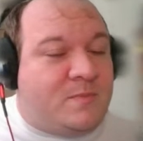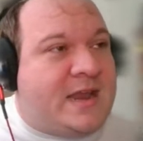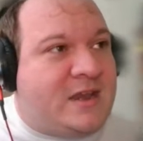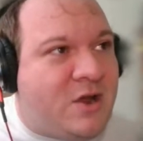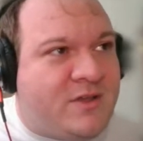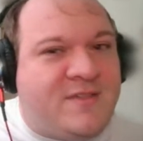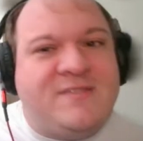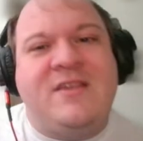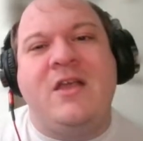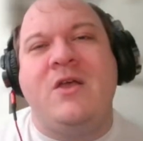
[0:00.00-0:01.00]
you may
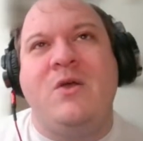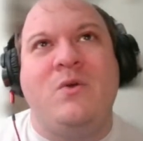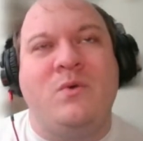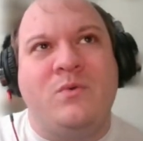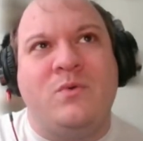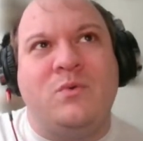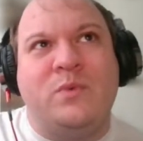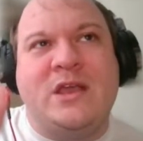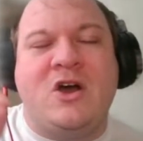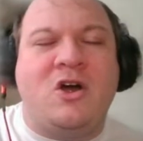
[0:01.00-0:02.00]
notice
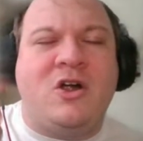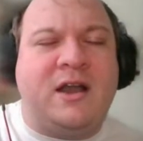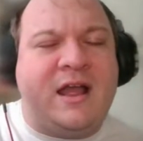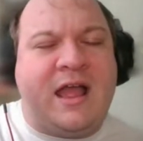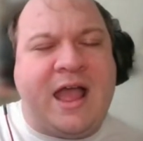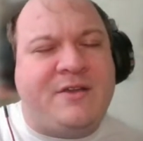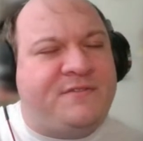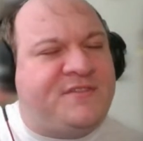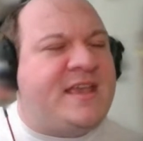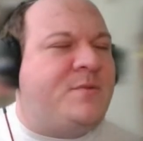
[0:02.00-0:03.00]
we are out
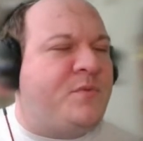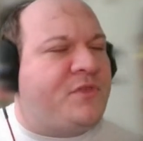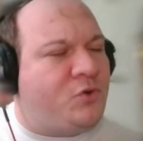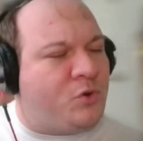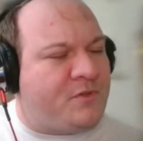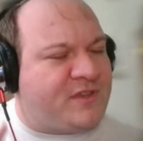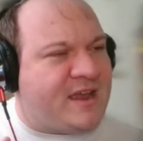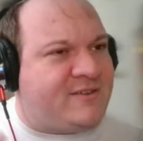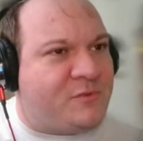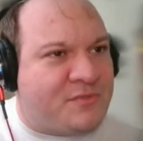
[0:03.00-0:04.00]
of sync with the normal
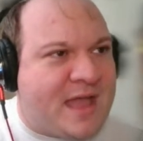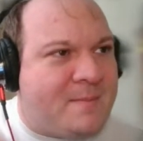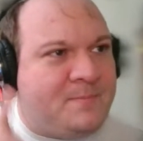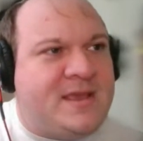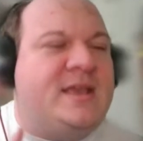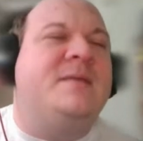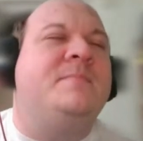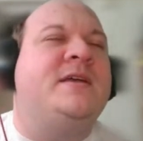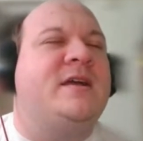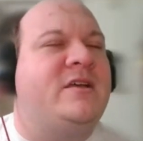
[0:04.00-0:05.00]
schedule. That
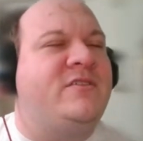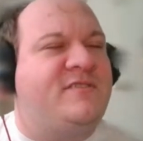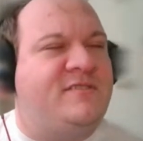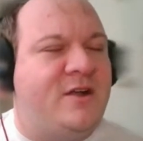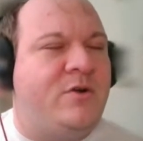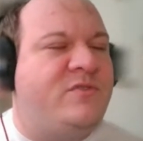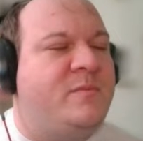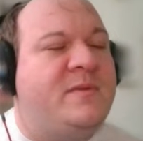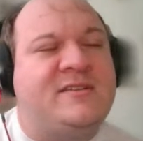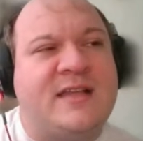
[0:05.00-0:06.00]
being because Joe,
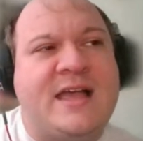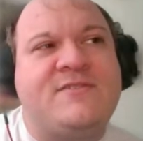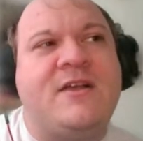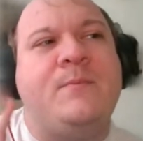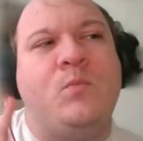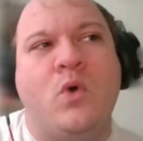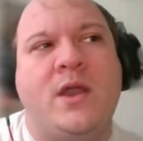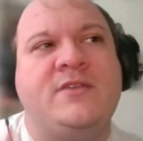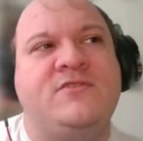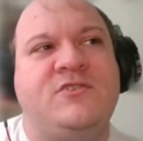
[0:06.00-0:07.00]
as we mentioned last time,
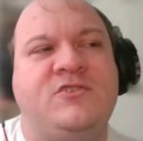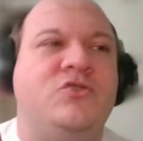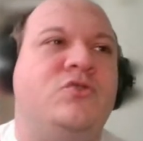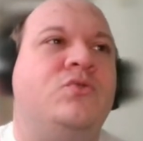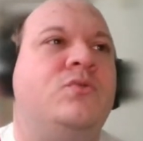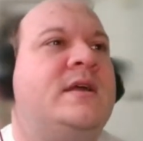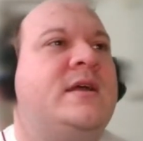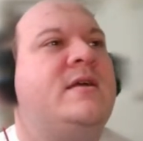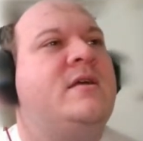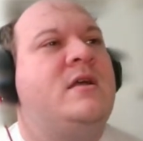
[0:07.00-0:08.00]
wanted to do
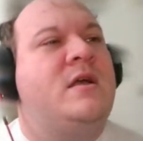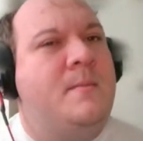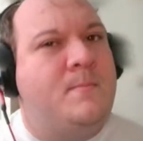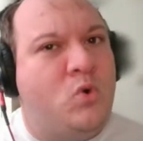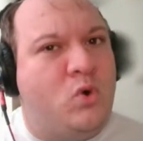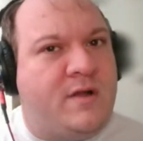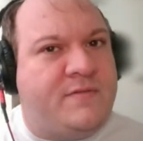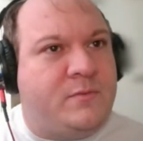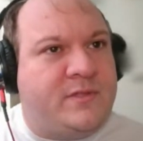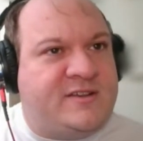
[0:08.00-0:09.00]
more
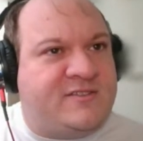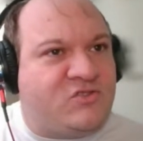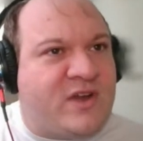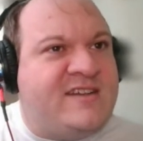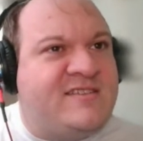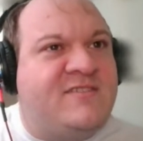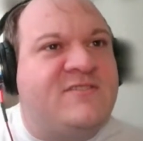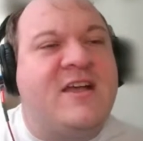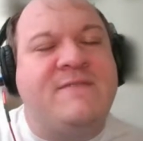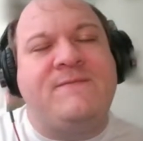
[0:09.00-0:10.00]
of the religious
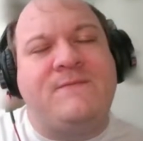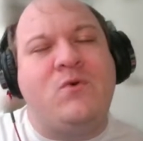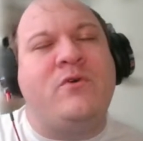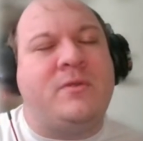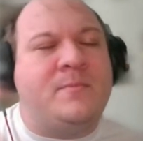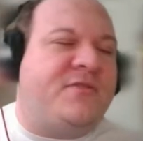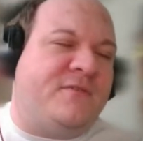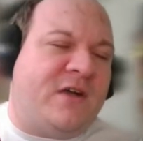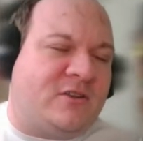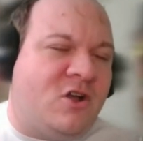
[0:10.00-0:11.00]
strangeness stuff for the
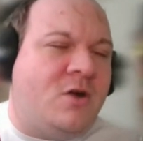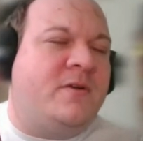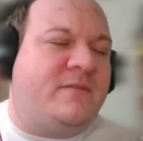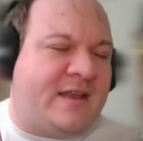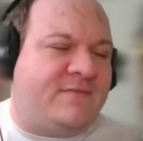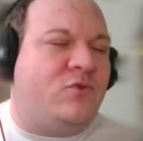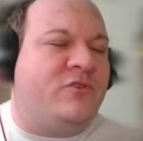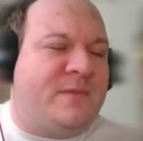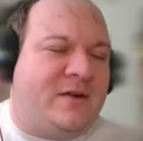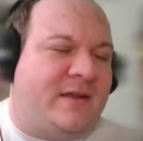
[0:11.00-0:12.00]
month of October, that of
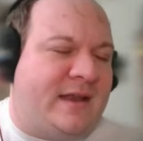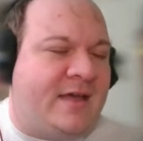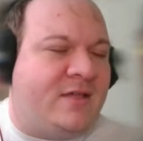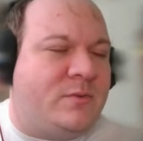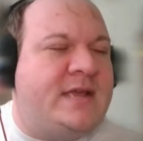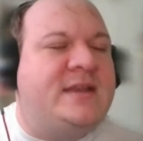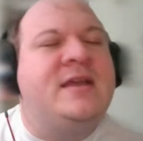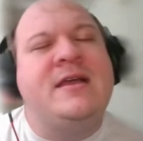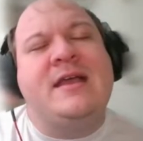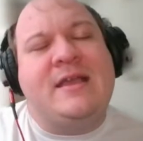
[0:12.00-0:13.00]
course being around
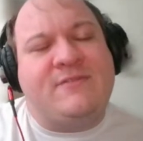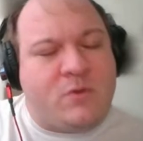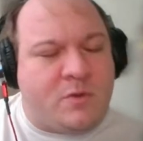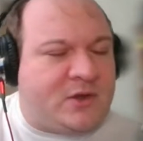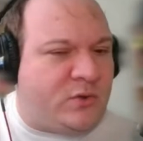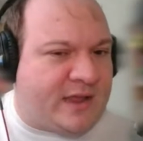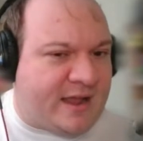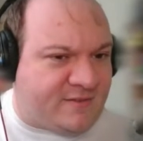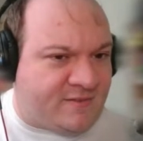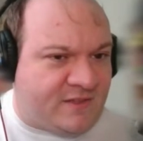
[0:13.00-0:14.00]
Halloween. So we'll be
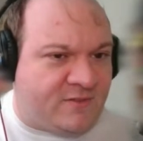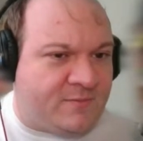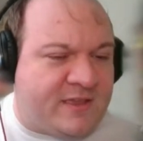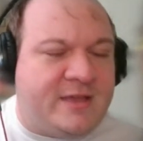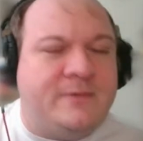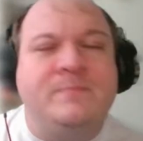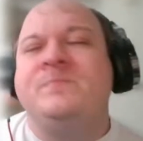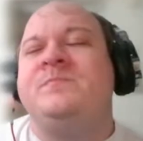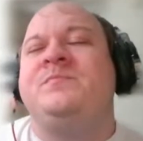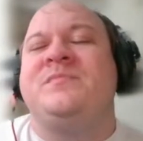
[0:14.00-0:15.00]
doing exorcisms then.